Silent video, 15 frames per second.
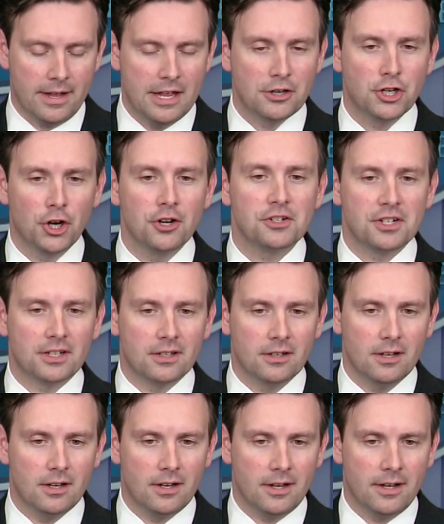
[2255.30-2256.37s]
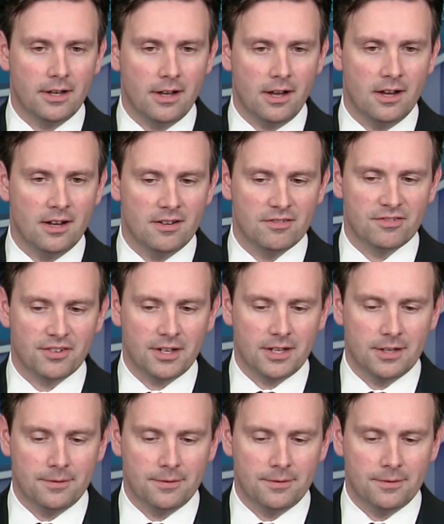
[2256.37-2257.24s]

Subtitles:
encouraging of